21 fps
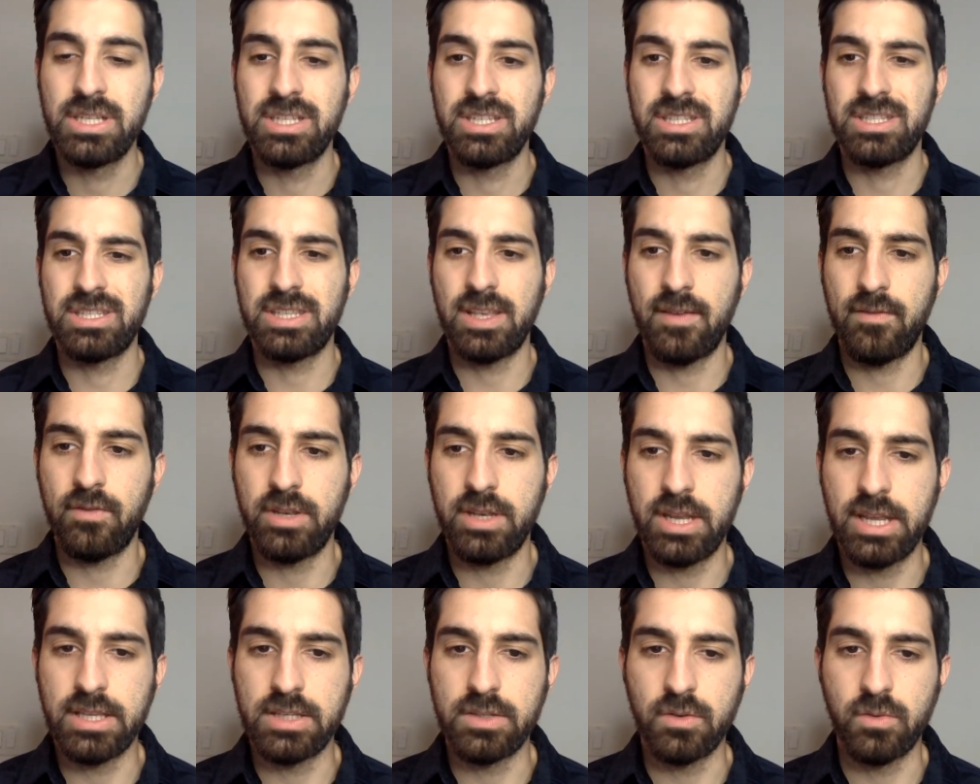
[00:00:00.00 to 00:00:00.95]
7
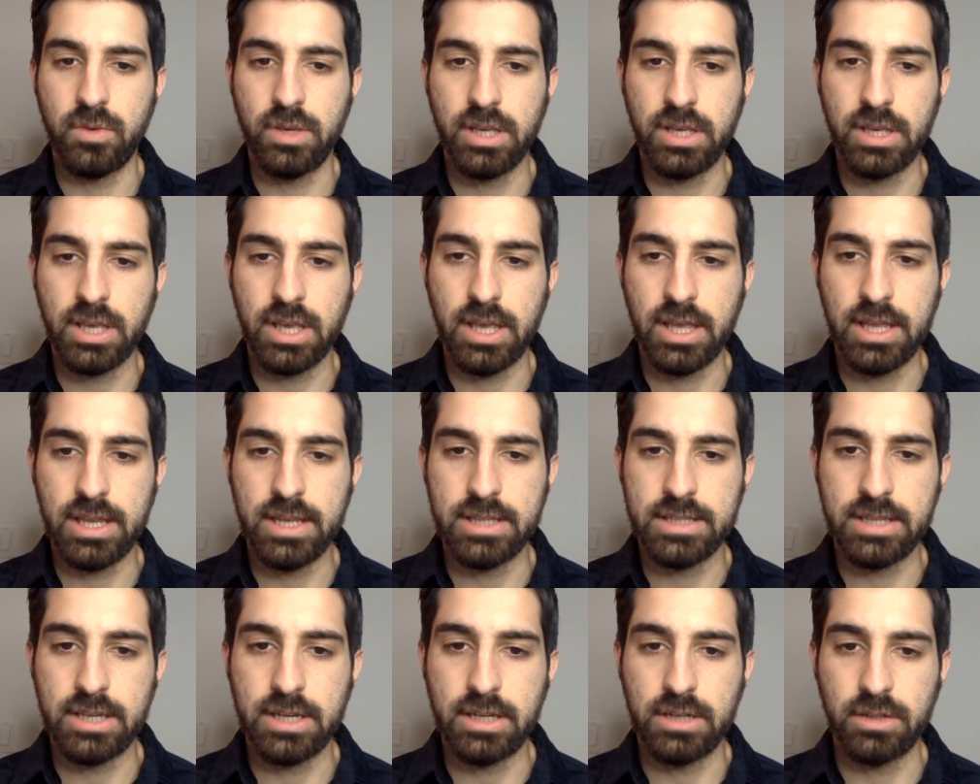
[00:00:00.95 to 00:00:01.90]
days a week and
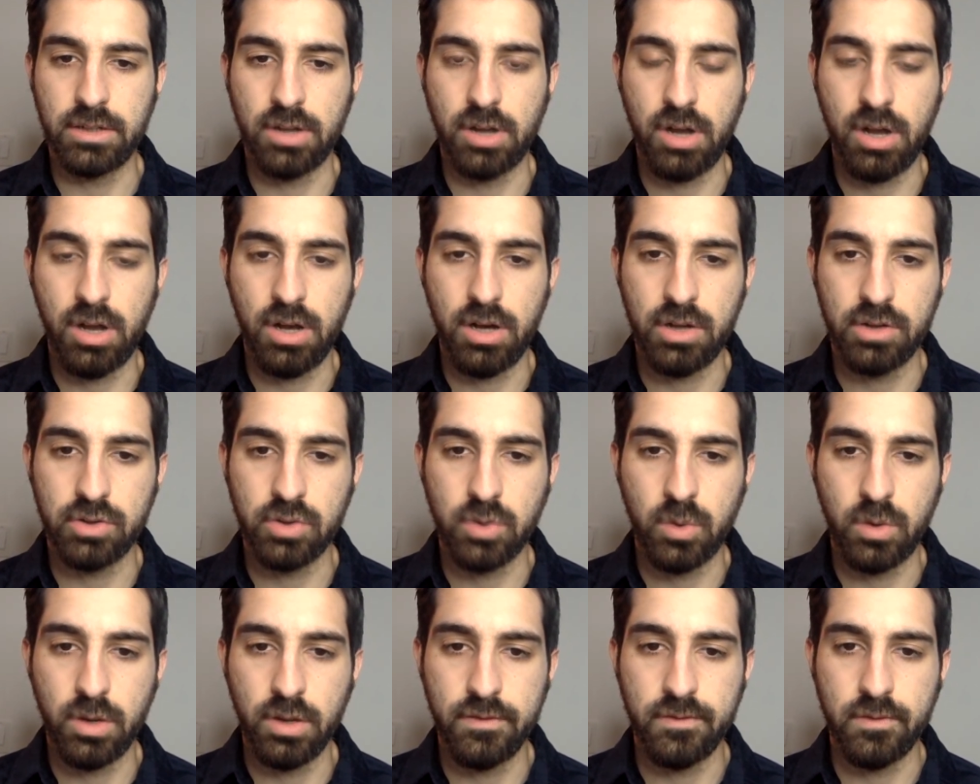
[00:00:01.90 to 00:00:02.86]
is on call
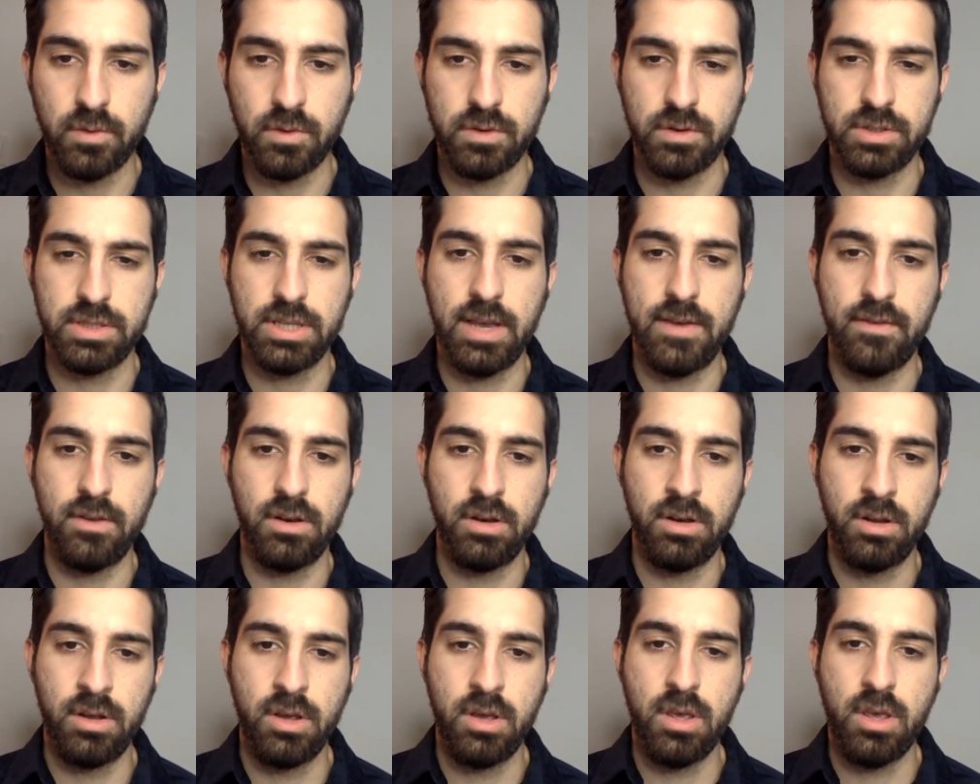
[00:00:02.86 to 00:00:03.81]
24/7.
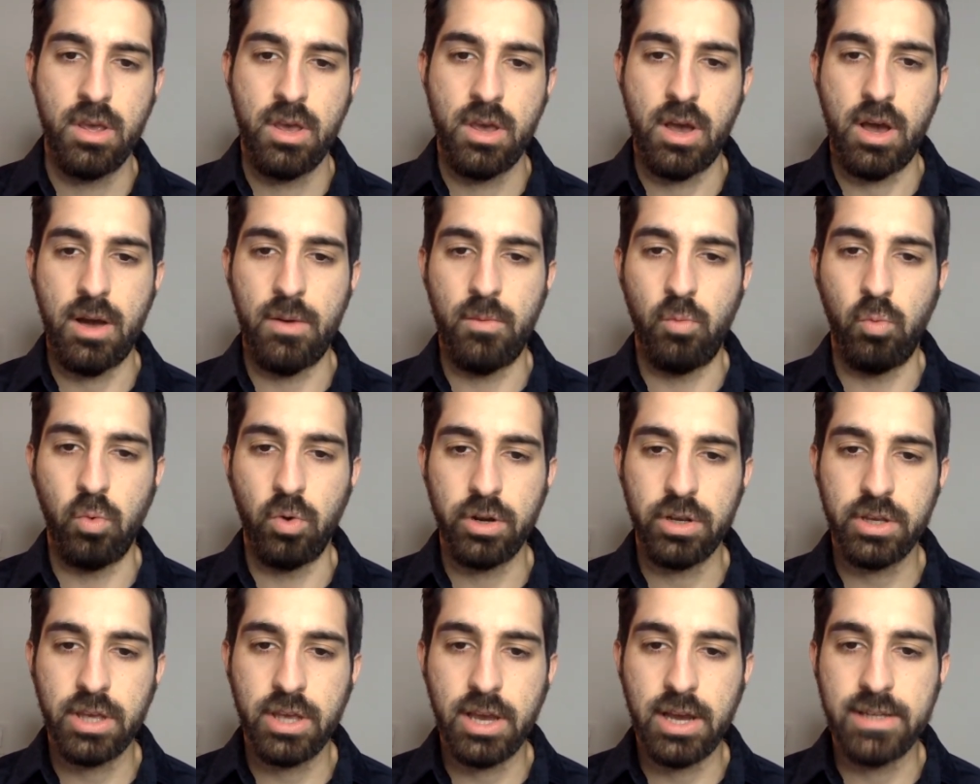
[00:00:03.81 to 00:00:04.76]
I'm
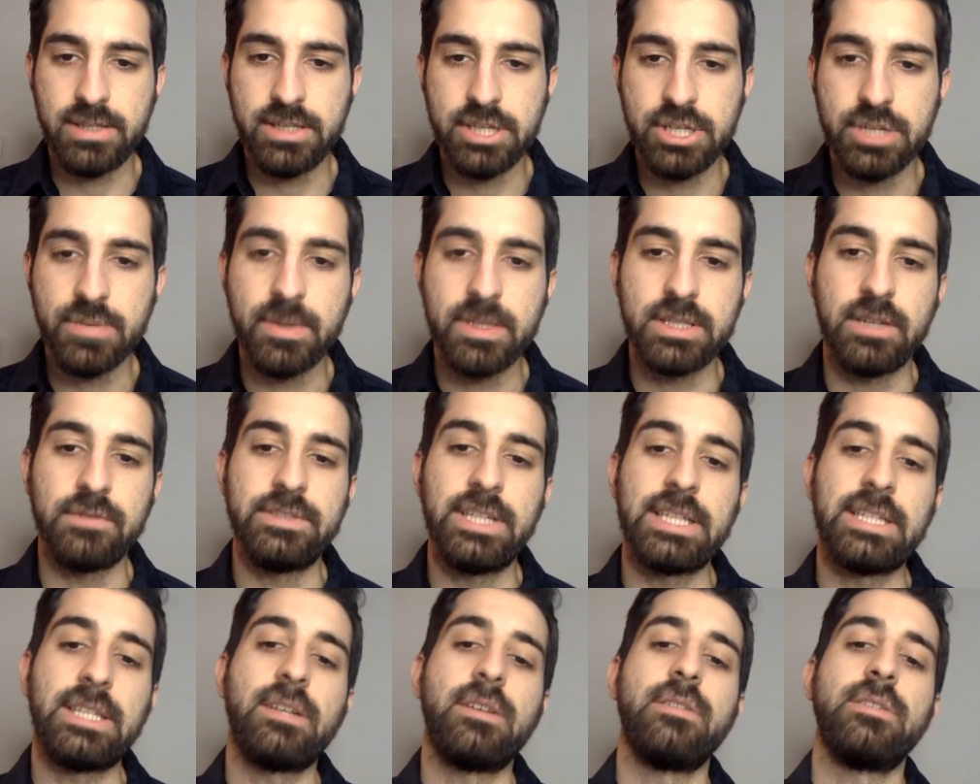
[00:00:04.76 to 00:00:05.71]
working on teaching myself
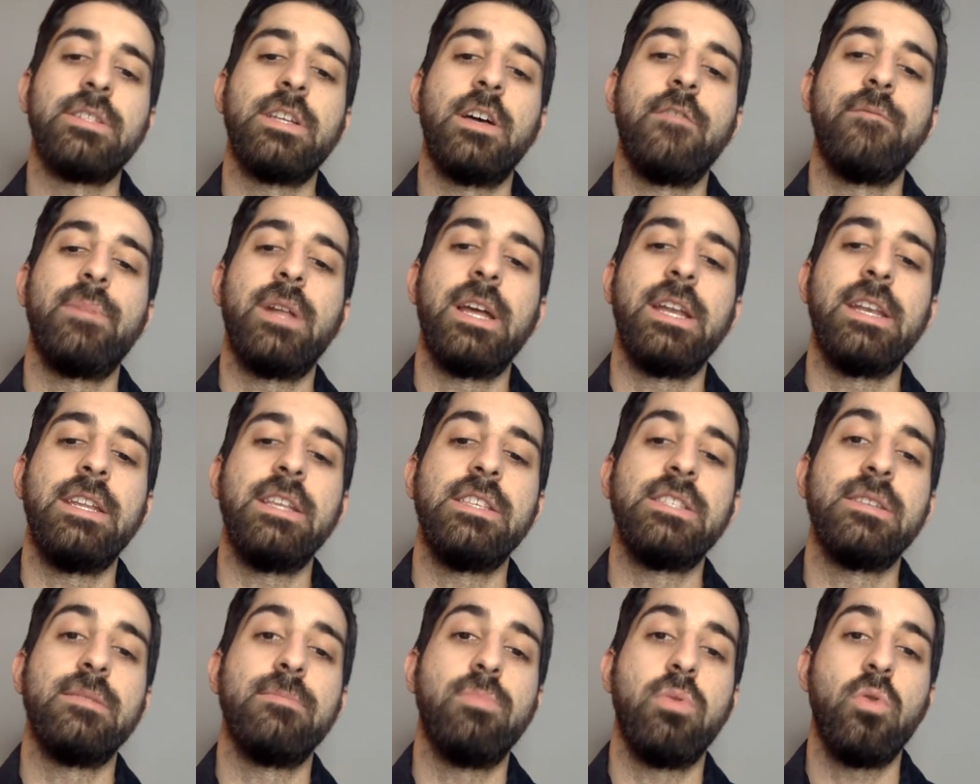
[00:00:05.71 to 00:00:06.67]
technical stuff, but I need
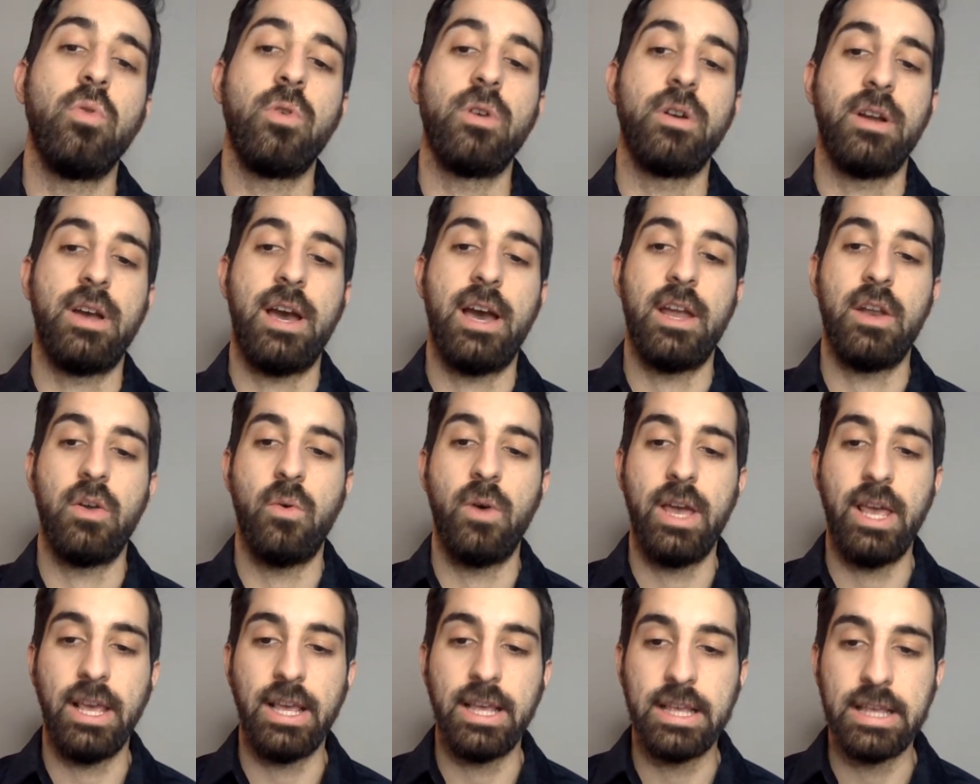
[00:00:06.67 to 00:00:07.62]
support. How do
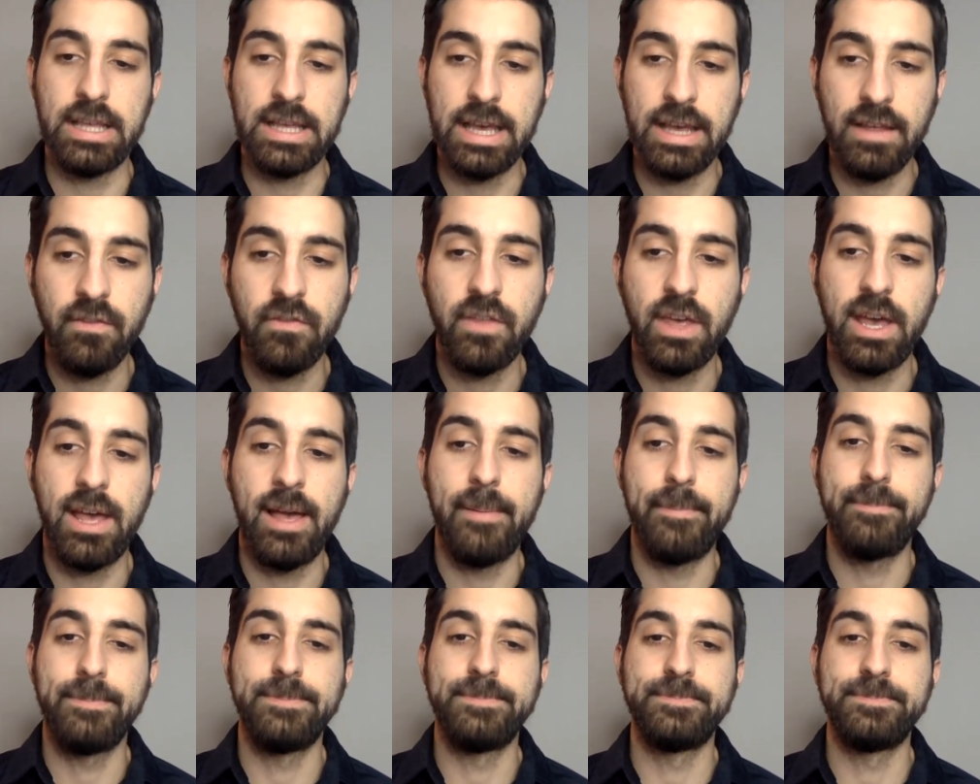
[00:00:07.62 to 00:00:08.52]
I get that?